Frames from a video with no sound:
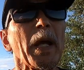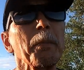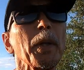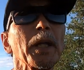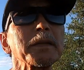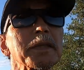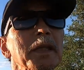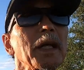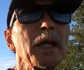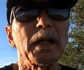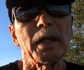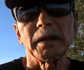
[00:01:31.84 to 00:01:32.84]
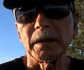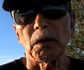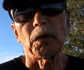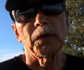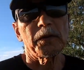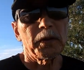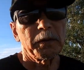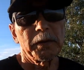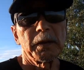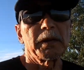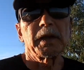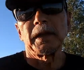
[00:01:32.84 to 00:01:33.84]
but uh, you know
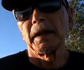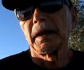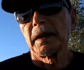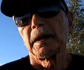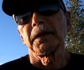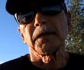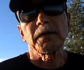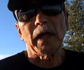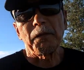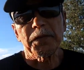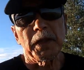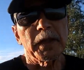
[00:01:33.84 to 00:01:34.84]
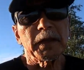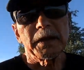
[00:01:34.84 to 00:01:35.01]
something